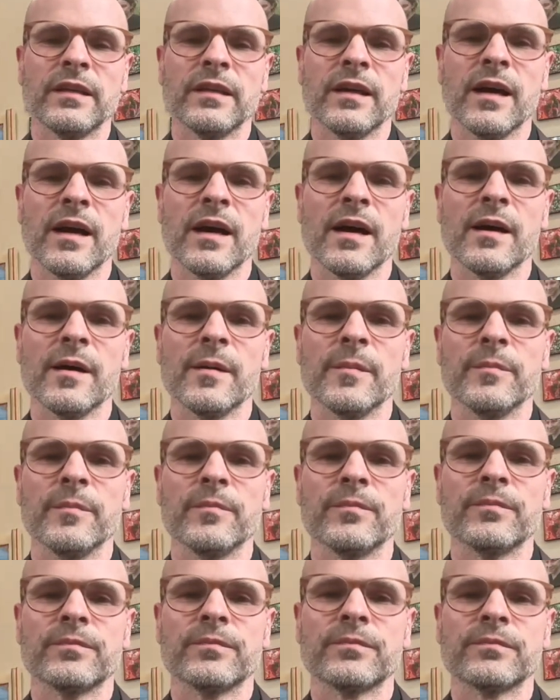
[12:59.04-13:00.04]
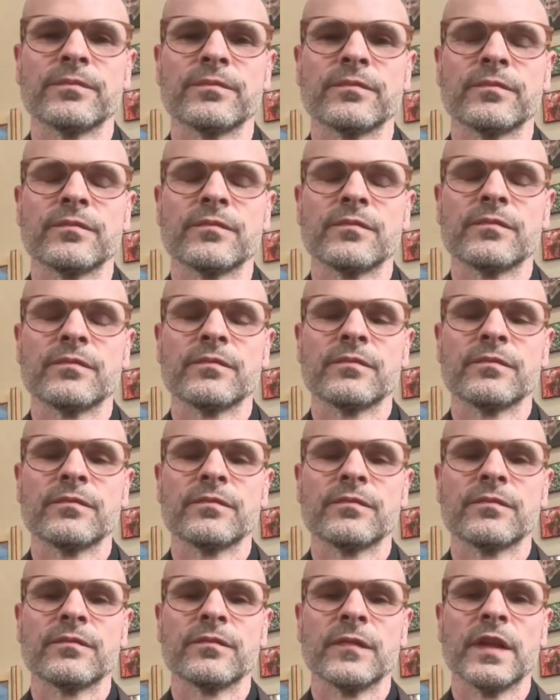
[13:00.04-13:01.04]
The
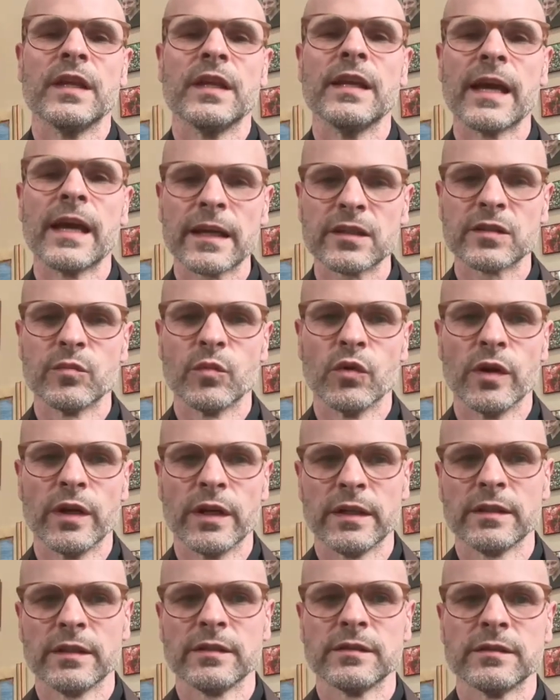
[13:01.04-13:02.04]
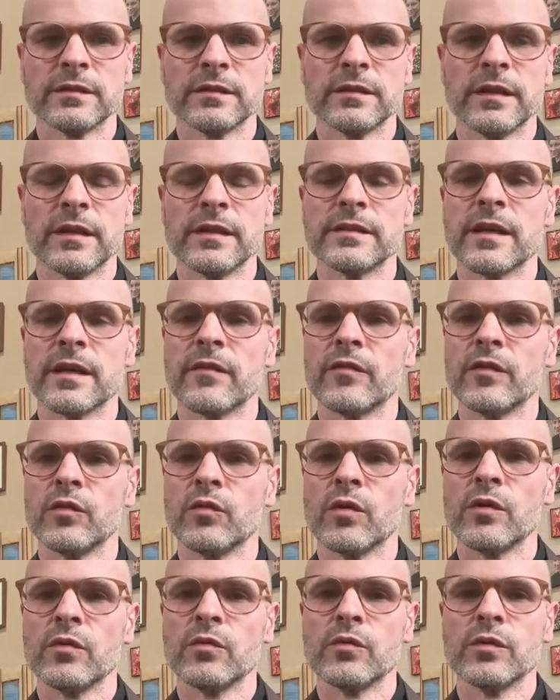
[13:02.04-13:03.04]
next morning, as everyone